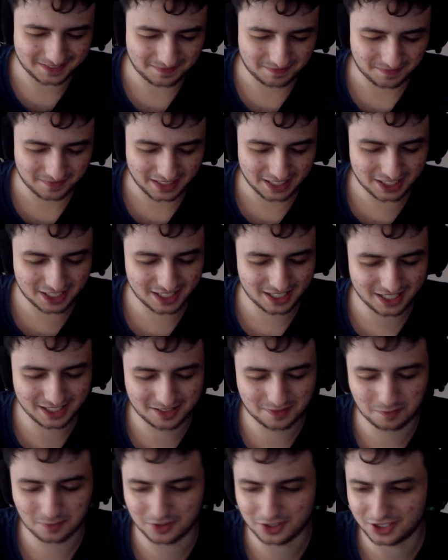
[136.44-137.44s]
it's
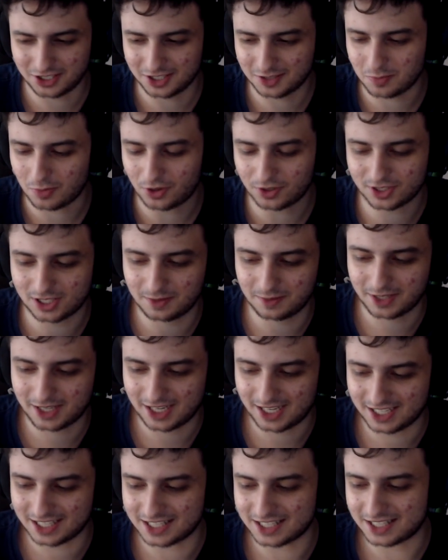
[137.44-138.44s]
just mostly
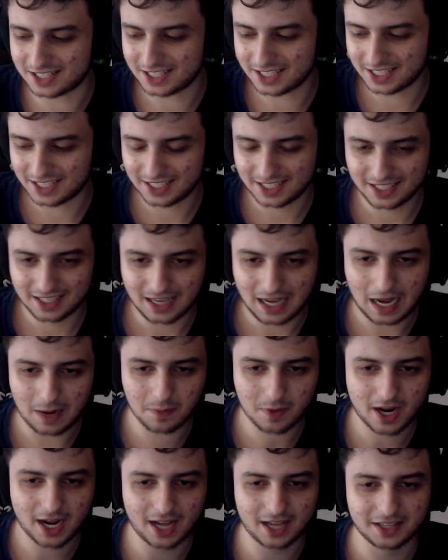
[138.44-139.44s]
because
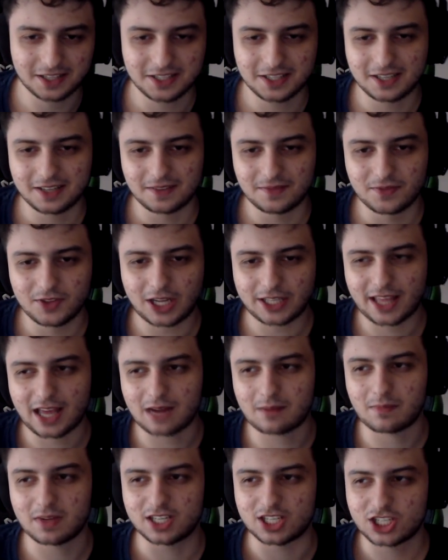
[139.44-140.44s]
not that
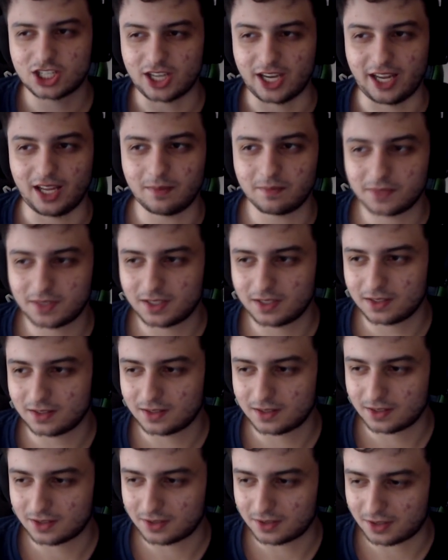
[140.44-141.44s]
I'm ashamed
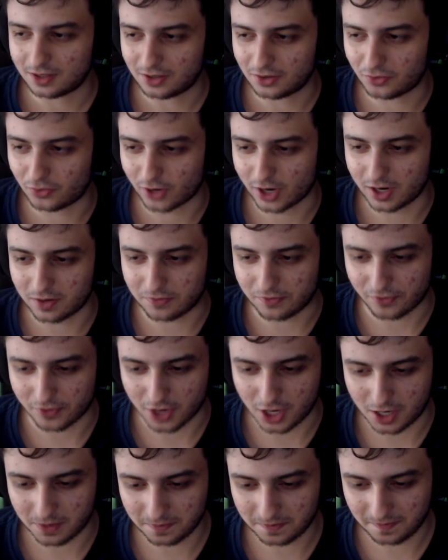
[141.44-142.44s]
of where I'm
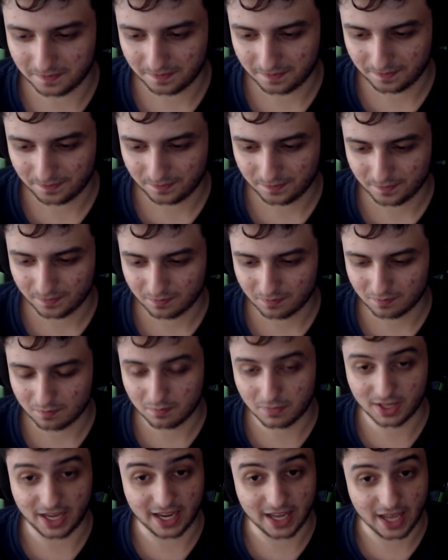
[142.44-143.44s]
from,
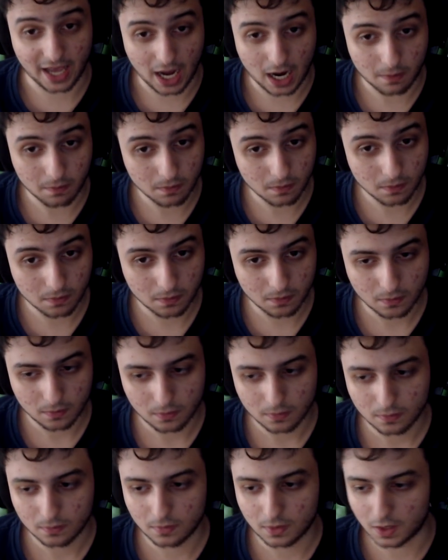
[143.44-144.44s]
but I am.
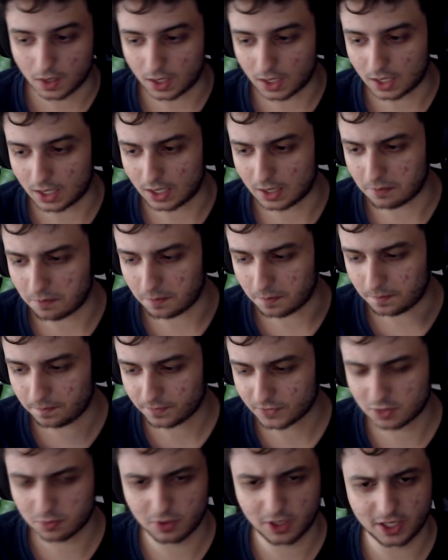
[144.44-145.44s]

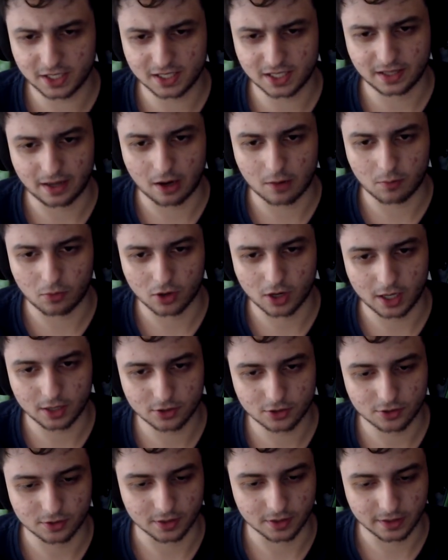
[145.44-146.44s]
It's because it's a terrible
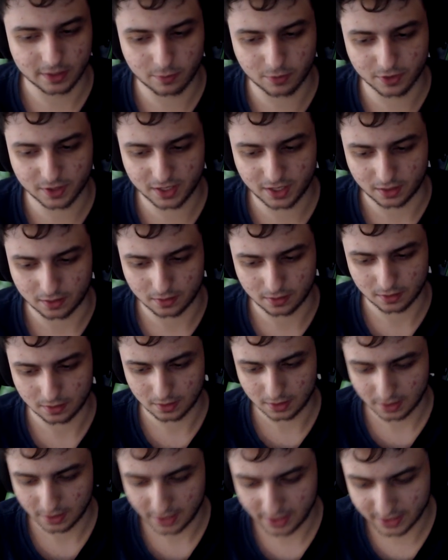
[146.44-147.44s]
country. It's Brazil.
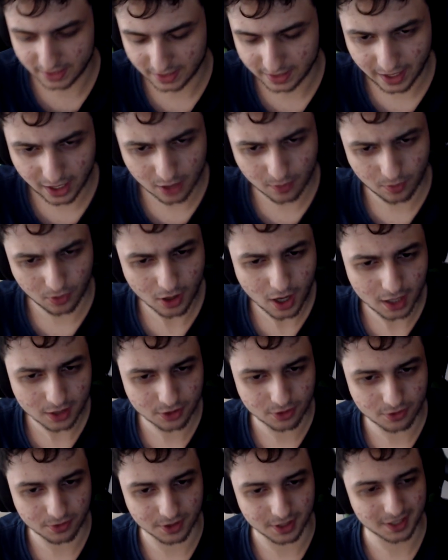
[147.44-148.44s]
It's a terrible
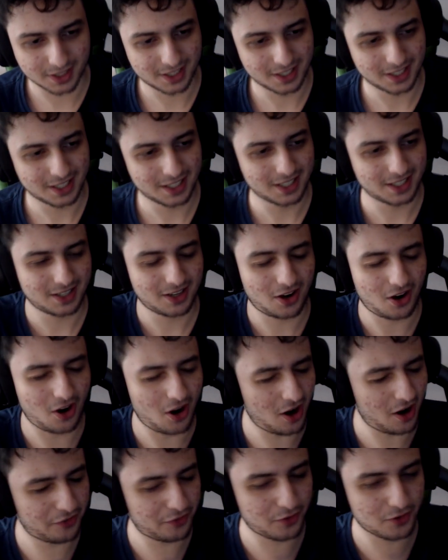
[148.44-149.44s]
country.
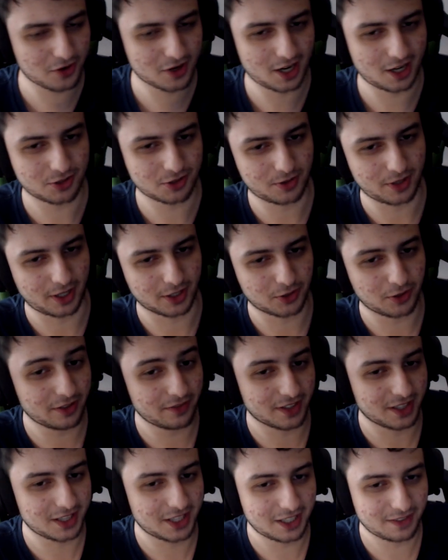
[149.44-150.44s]
Awful country. I don't
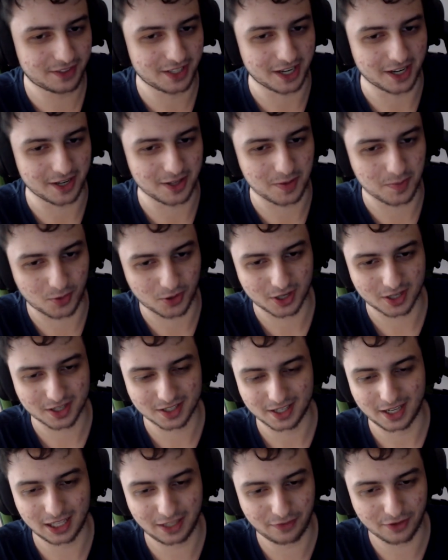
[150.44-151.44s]
even live there anymore.
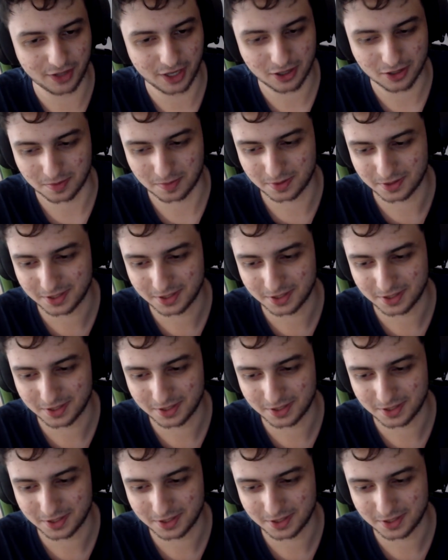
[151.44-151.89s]
I live in Europe.